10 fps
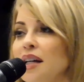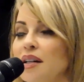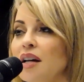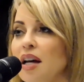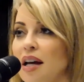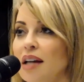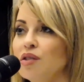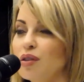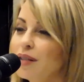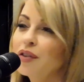And it's
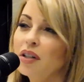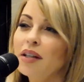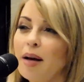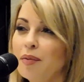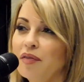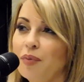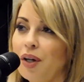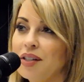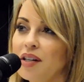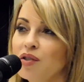sort of a collaborative
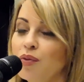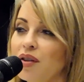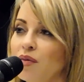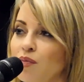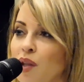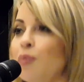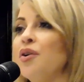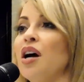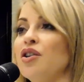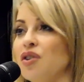process with the
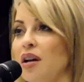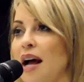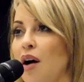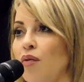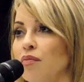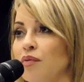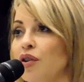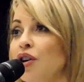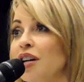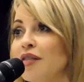production on how
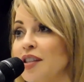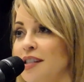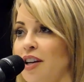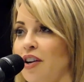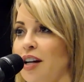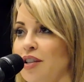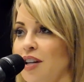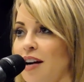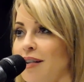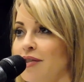good of a singer each
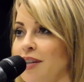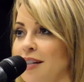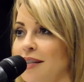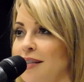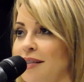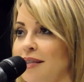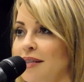character is.